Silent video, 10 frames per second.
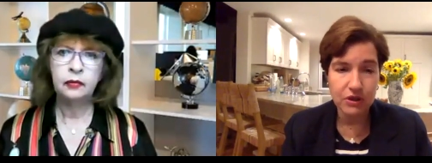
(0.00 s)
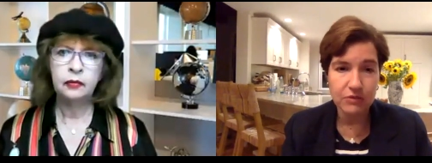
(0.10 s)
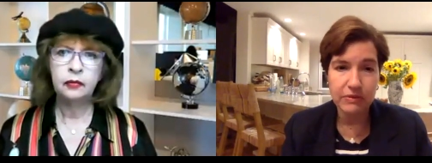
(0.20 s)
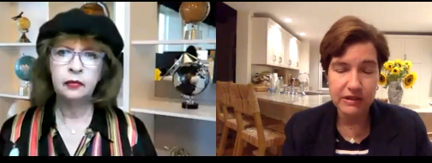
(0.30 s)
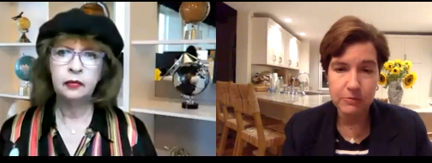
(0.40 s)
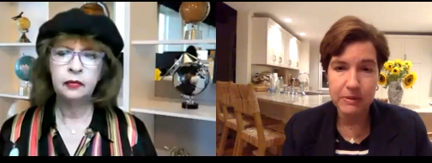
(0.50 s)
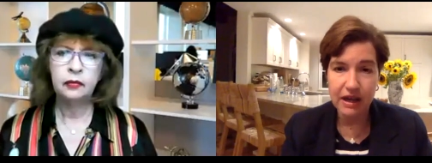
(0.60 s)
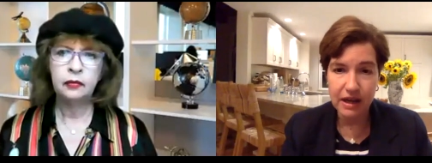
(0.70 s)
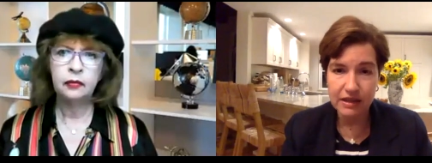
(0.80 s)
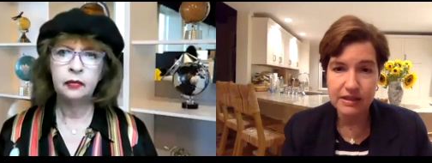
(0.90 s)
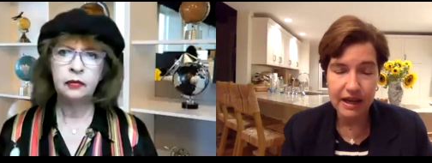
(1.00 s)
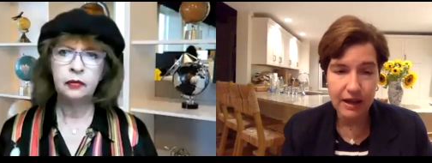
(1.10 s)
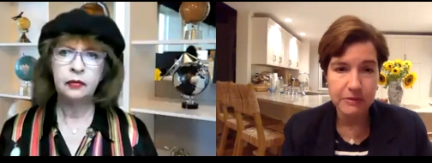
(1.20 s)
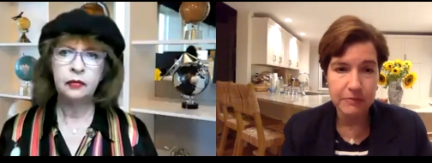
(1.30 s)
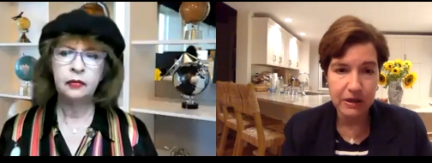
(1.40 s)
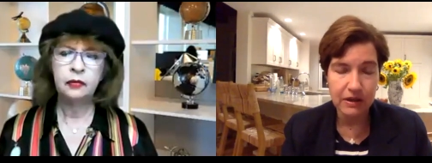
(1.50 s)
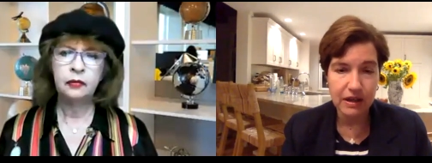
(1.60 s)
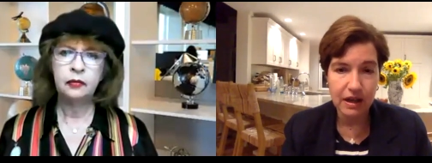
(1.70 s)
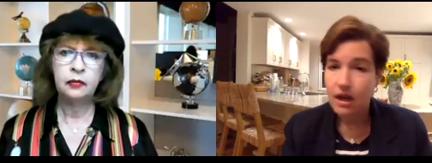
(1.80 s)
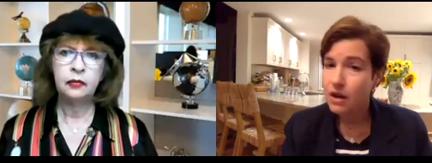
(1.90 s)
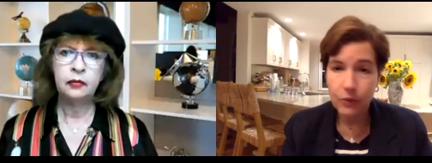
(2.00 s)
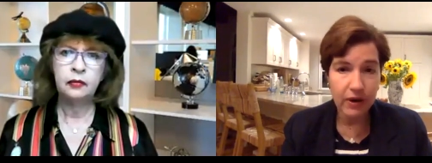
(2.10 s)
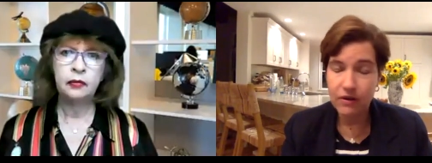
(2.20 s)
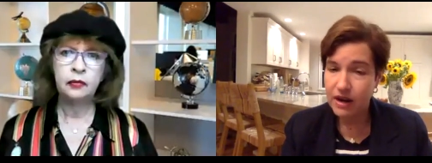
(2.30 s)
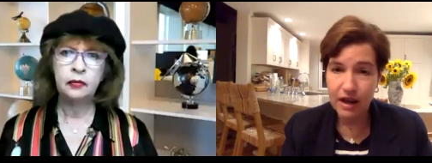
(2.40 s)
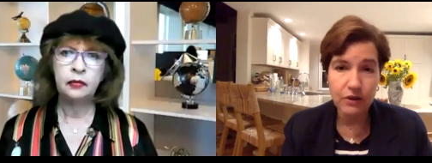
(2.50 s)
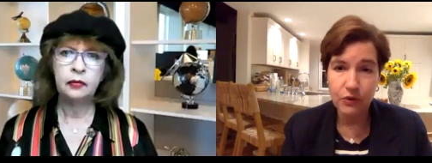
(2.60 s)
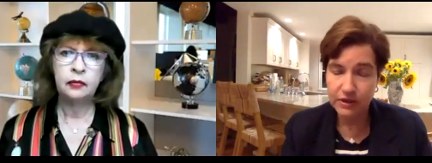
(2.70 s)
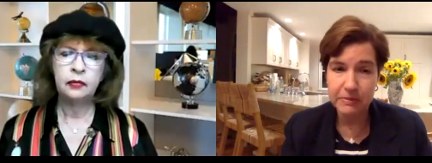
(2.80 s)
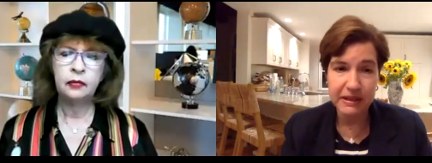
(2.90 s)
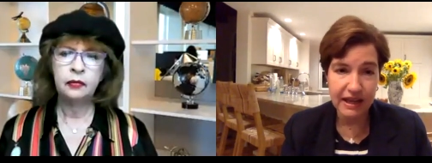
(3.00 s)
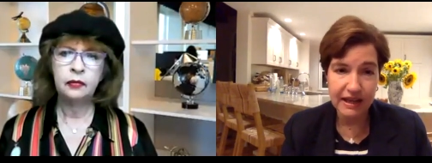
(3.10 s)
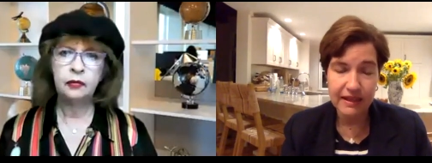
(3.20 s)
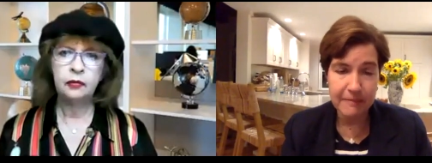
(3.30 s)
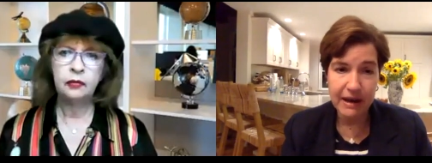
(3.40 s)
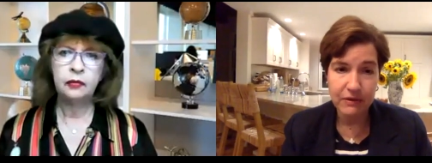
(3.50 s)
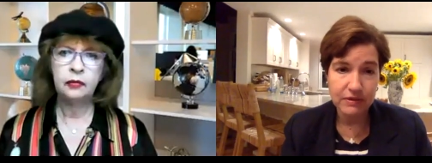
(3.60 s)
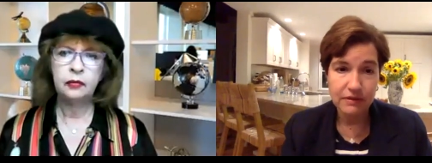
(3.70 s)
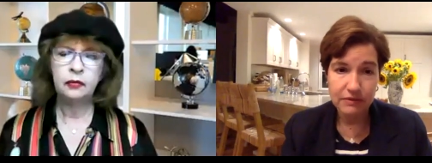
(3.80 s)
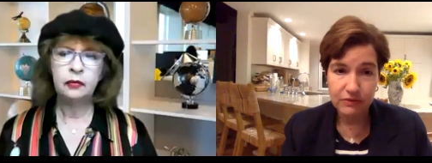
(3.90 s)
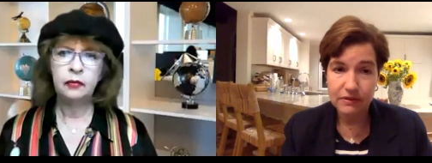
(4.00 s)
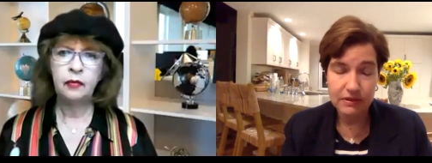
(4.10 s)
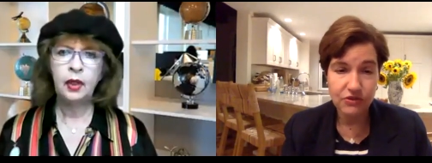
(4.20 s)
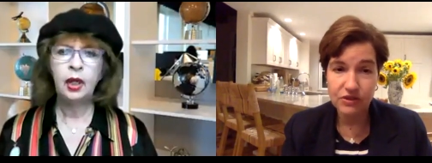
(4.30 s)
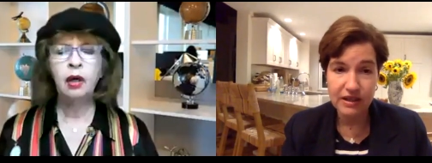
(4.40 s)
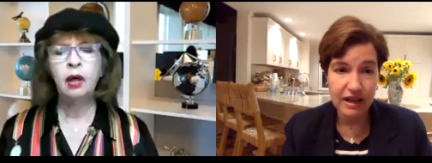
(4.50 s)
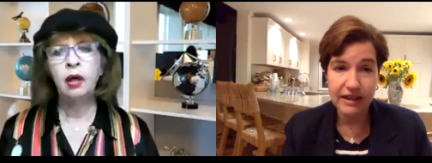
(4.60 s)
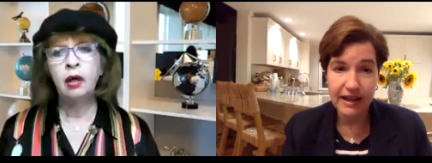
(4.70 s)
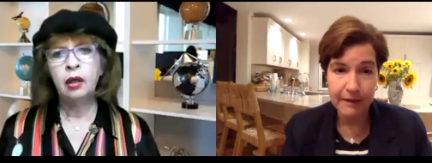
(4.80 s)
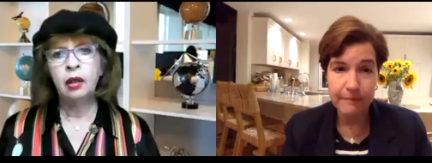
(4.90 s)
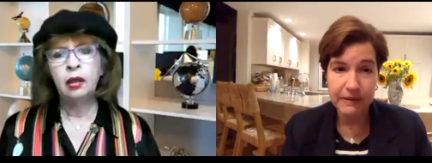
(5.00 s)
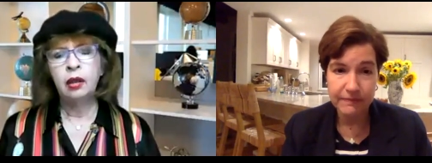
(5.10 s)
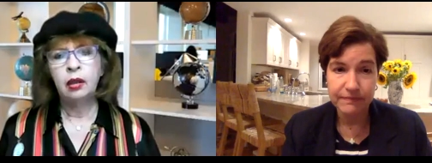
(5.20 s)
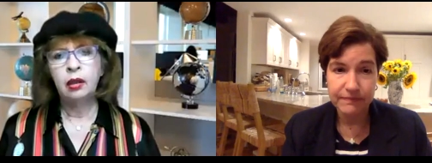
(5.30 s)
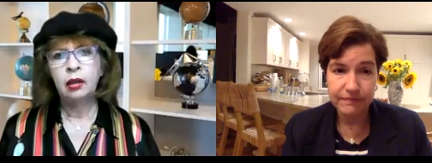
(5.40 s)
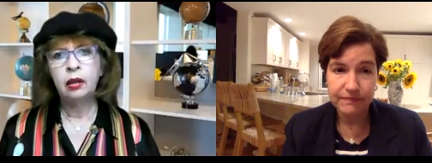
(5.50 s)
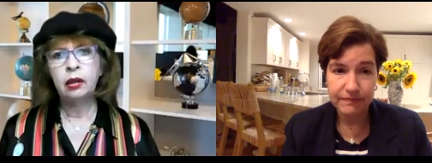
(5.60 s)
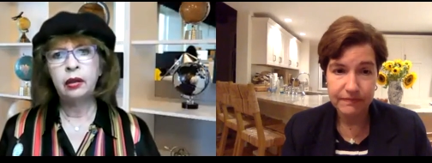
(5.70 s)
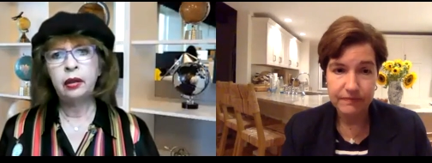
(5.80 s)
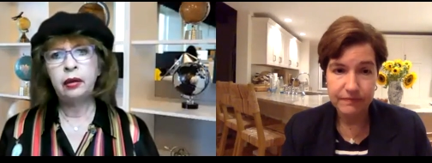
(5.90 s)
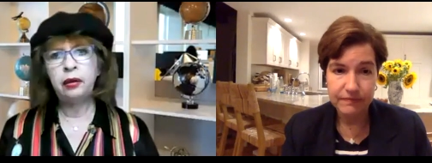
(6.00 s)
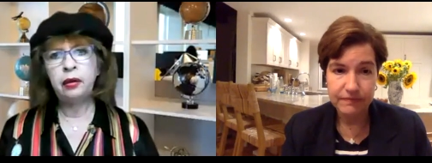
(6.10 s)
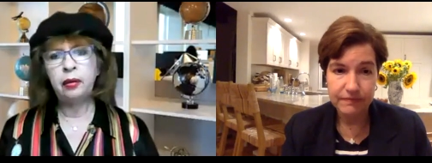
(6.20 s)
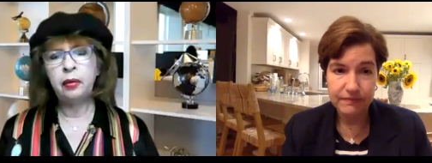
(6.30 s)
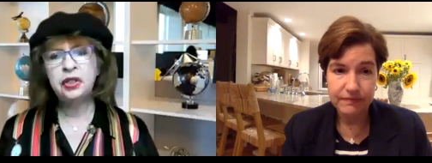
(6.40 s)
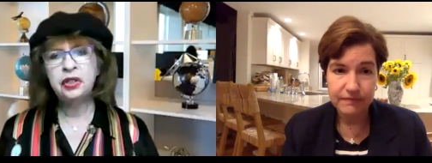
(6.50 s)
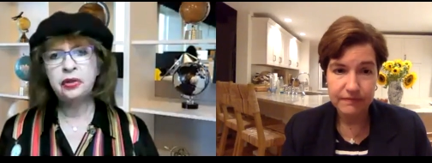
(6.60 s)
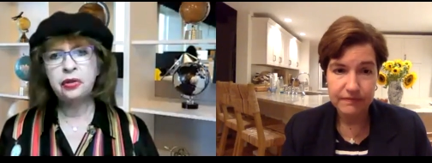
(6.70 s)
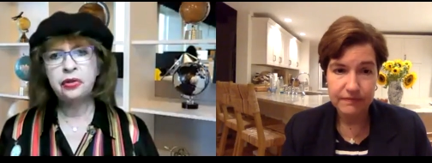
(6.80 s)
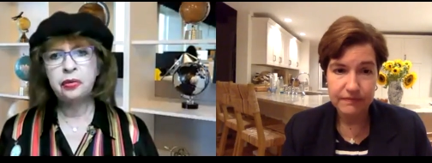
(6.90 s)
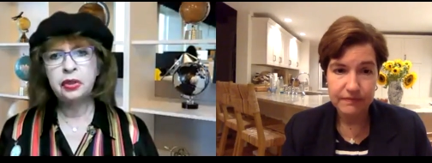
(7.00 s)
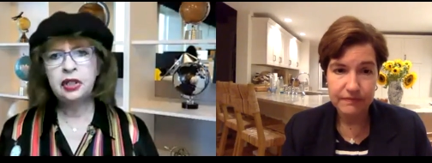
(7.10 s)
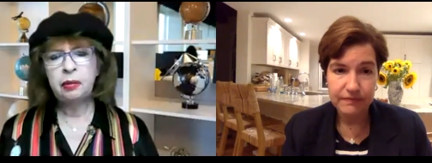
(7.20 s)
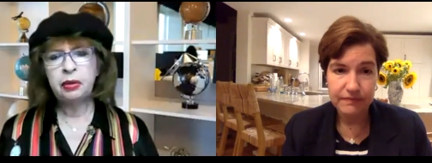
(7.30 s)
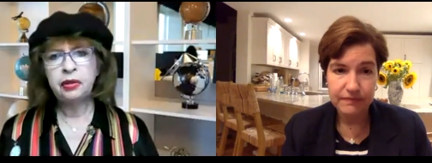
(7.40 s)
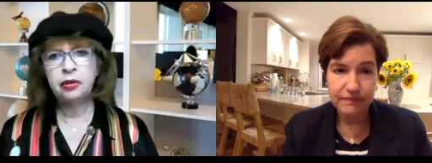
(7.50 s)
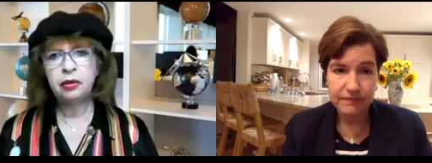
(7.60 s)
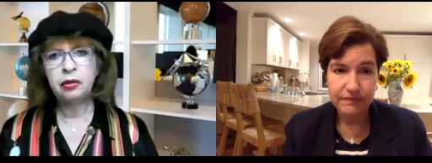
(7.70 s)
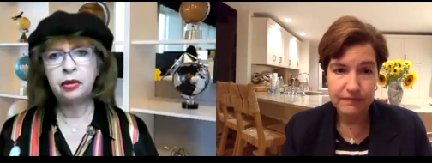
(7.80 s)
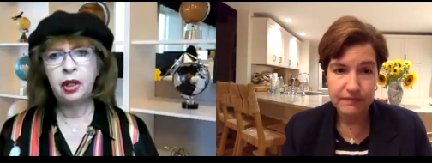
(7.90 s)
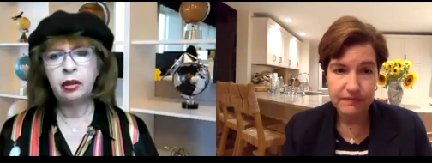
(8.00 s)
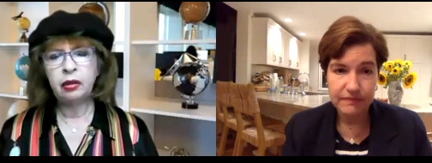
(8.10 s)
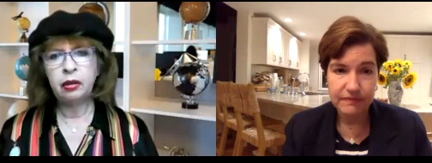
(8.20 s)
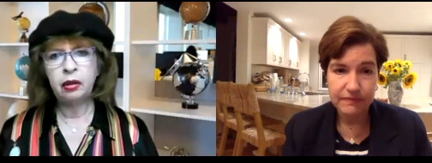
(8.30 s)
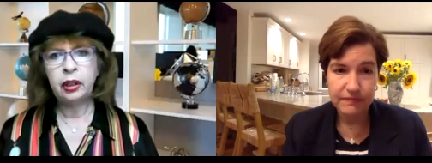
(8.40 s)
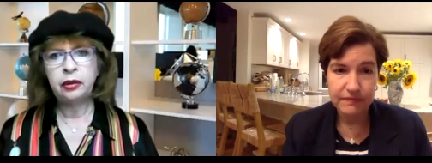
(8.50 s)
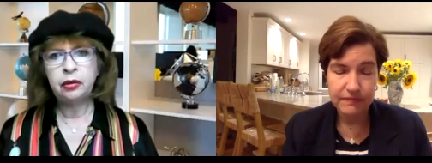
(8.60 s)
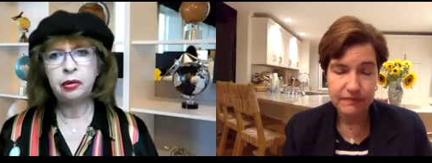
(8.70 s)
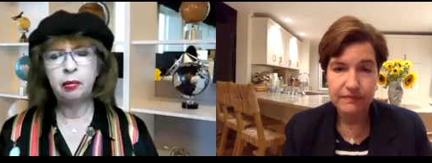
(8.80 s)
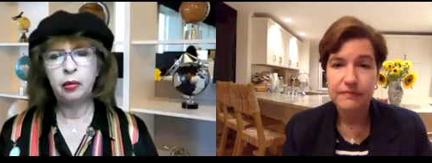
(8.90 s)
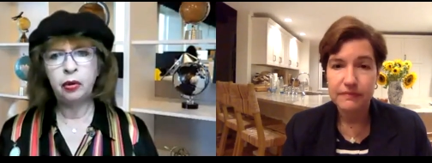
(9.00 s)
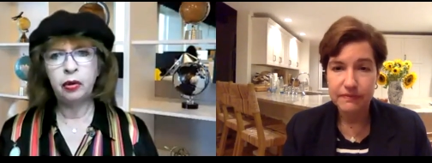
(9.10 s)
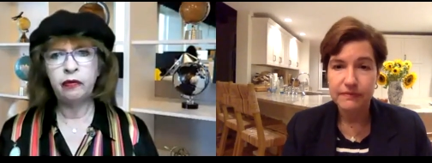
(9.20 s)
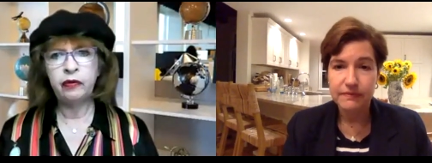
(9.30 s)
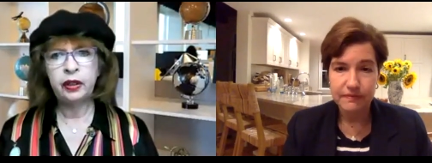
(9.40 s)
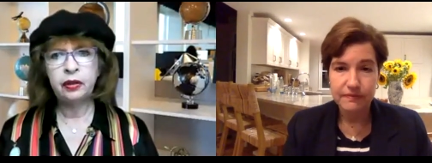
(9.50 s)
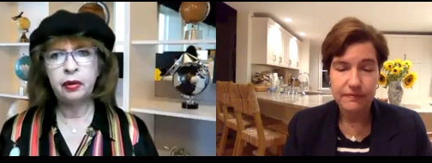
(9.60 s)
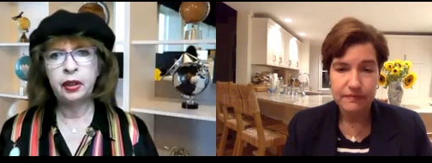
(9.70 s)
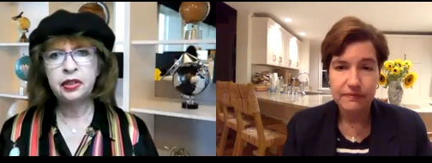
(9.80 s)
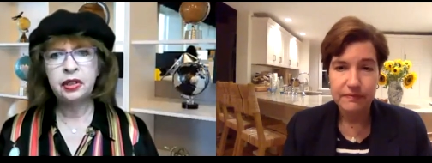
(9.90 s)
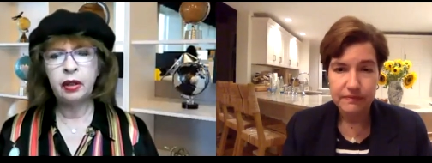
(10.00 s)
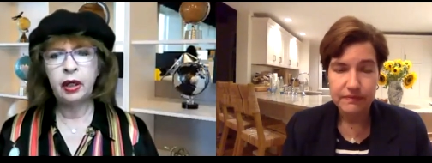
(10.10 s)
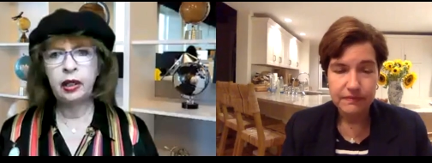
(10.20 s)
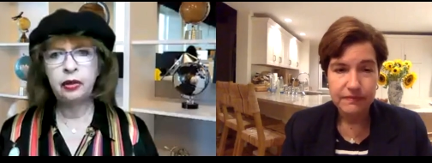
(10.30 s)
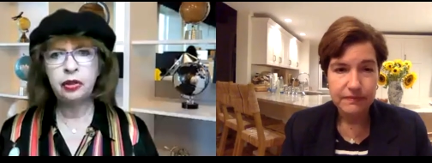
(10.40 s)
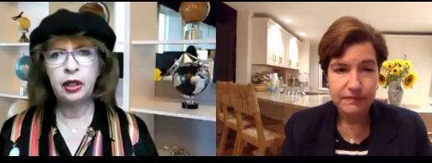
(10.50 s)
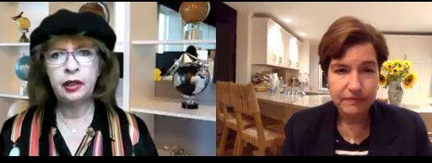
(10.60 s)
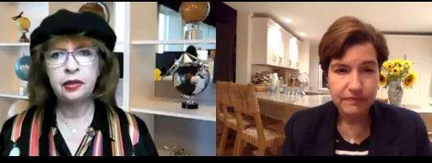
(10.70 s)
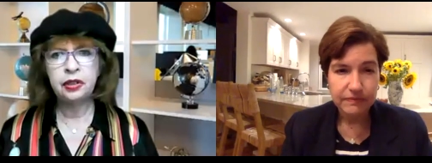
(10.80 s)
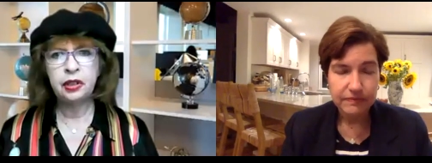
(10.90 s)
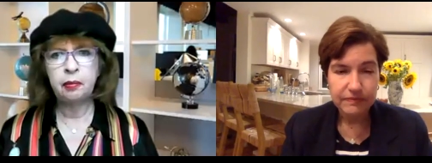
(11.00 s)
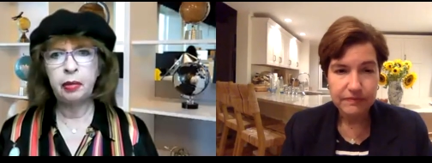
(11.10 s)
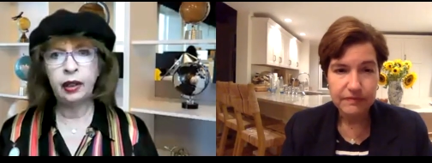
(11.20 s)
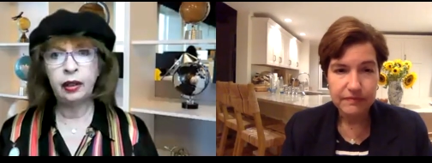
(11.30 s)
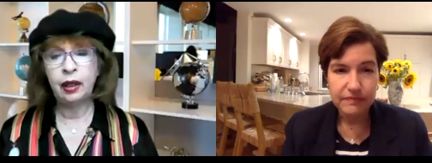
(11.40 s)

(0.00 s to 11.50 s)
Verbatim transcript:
Speaker 1: are at risk because they helped America, we are not going to be getting them out. It's just not going to happen.
Speaker 2: You know, Winston Churchill was able to turn Dunkirk into a moral victory. Is there any chance that Biden,